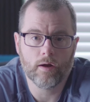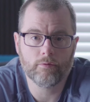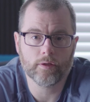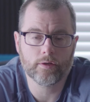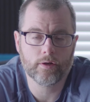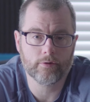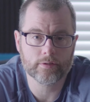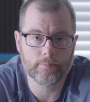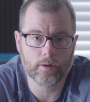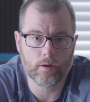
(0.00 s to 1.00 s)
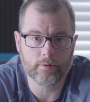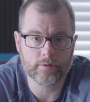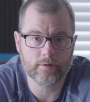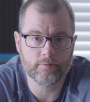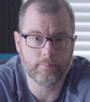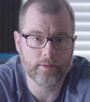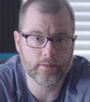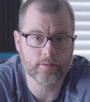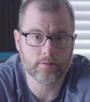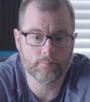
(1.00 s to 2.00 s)
really curious about all these different
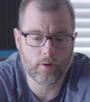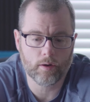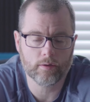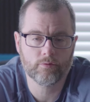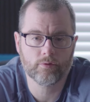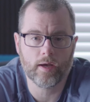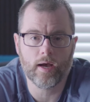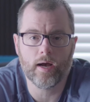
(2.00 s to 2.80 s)
pieces and parts,